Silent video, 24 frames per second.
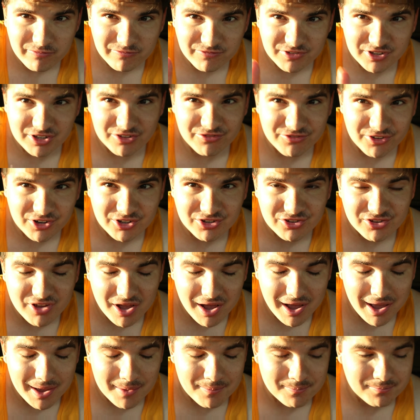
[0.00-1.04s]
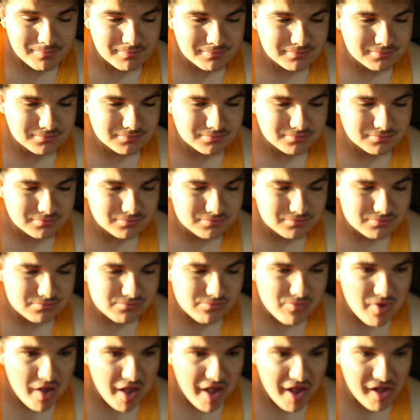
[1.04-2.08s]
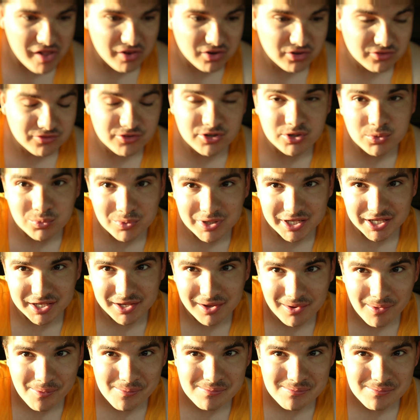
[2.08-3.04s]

For the first time in over a week,